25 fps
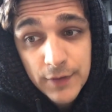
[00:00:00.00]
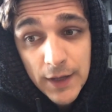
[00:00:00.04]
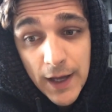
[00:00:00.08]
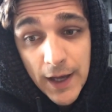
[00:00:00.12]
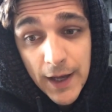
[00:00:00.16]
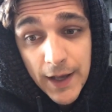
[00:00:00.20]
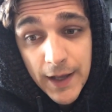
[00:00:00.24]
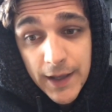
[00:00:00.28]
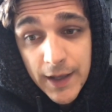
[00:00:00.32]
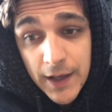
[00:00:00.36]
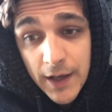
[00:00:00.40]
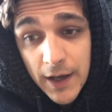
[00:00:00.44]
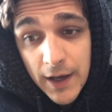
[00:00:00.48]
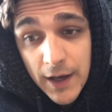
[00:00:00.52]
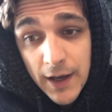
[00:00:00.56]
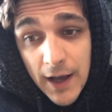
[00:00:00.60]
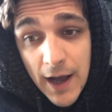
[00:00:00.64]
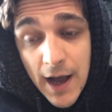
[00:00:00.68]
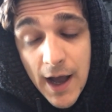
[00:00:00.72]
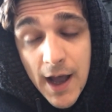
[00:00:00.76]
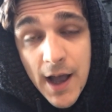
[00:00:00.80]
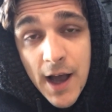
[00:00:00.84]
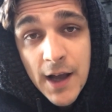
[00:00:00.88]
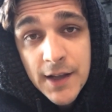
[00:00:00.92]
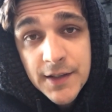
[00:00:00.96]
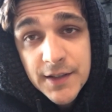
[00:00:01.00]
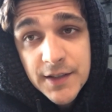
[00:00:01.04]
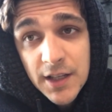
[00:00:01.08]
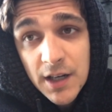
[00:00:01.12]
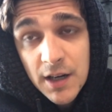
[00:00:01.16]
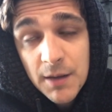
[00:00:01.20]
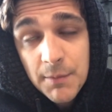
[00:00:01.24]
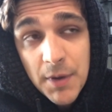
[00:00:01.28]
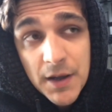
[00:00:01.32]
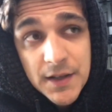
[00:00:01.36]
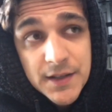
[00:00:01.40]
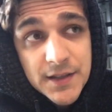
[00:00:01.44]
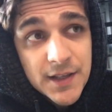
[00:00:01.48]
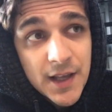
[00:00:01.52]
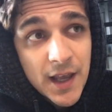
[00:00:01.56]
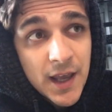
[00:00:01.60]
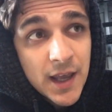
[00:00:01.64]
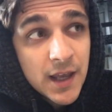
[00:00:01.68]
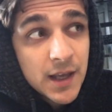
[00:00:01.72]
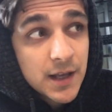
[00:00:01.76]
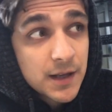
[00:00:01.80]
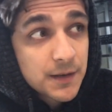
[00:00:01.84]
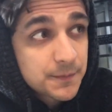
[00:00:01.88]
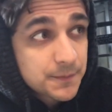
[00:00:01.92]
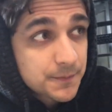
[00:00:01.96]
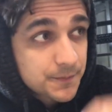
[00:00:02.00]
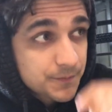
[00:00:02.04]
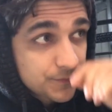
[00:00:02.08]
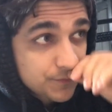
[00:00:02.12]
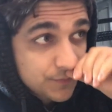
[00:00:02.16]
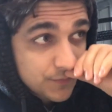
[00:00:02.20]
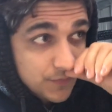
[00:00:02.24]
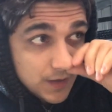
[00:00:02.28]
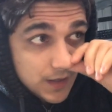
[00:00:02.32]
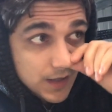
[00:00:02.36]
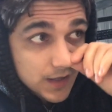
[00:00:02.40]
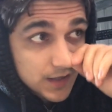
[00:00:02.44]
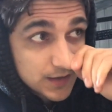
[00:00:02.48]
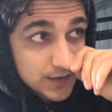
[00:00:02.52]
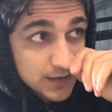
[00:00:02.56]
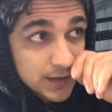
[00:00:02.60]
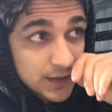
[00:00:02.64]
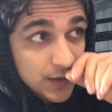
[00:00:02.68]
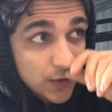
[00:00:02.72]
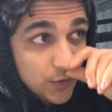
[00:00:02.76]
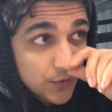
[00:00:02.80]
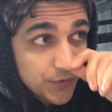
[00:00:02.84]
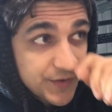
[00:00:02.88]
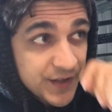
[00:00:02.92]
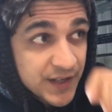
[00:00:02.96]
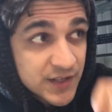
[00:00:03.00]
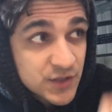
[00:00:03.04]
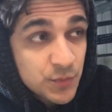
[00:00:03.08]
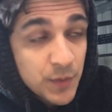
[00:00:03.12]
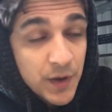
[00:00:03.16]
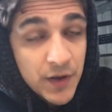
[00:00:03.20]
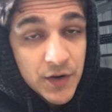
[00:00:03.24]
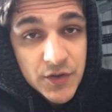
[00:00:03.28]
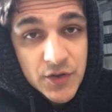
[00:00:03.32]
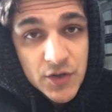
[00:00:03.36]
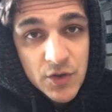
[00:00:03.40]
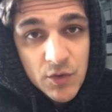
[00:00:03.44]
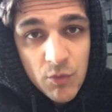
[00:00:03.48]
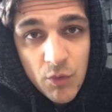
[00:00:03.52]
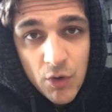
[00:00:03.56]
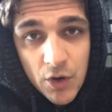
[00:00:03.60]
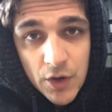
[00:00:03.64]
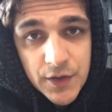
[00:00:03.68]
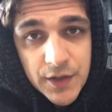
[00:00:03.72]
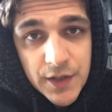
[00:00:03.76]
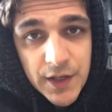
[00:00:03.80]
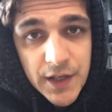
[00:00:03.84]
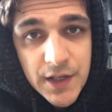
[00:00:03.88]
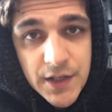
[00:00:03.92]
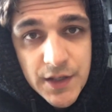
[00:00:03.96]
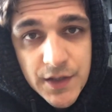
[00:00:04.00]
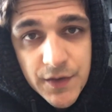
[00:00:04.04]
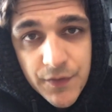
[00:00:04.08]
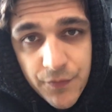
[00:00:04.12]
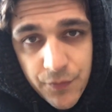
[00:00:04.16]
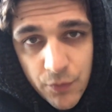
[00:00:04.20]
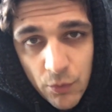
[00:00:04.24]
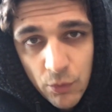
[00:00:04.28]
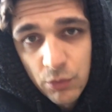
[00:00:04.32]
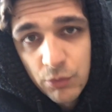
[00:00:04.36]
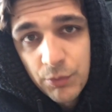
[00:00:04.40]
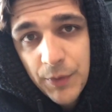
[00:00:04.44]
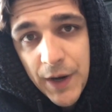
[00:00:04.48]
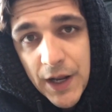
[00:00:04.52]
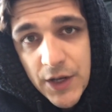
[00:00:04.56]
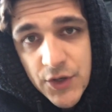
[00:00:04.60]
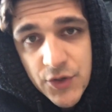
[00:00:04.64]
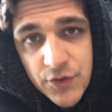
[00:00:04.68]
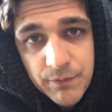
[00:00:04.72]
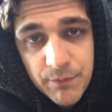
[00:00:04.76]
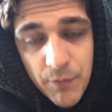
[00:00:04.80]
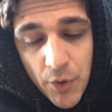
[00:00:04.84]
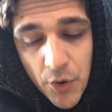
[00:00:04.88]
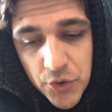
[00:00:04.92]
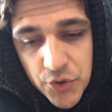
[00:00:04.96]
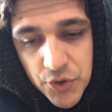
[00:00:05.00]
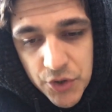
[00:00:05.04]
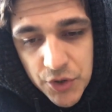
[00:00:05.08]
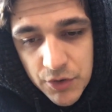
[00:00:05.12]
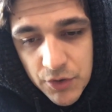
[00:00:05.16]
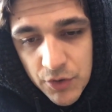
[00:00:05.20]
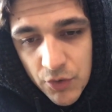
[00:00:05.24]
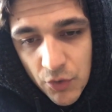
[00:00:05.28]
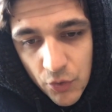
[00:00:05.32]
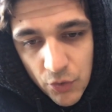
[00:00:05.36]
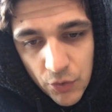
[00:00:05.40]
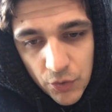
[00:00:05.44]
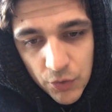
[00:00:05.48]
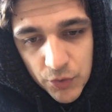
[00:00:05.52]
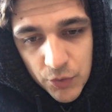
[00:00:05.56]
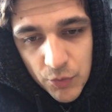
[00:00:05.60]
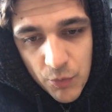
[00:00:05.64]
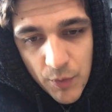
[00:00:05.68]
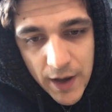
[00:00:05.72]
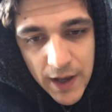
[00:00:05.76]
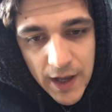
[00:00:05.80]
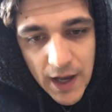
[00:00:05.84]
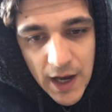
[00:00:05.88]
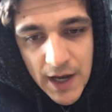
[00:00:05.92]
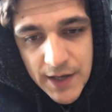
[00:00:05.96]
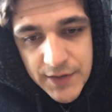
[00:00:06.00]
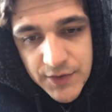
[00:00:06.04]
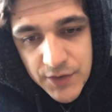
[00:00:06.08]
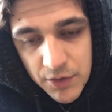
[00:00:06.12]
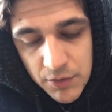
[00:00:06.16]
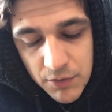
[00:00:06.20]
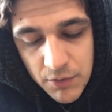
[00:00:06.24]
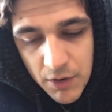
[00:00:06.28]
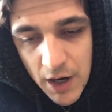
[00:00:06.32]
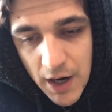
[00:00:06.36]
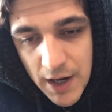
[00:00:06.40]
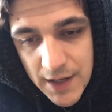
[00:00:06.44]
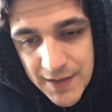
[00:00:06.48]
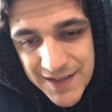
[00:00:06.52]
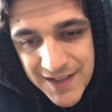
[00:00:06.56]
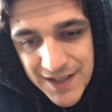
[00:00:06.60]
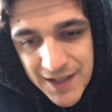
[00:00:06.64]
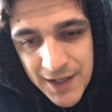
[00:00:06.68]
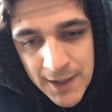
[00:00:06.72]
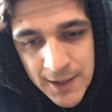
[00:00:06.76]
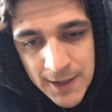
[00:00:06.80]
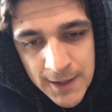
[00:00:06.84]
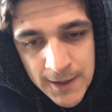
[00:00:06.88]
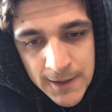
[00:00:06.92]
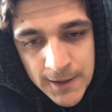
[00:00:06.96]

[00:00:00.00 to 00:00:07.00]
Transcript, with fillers: I, uh, I answered it by saying the healthiest way to squat is full range of motion all the way ass to grass.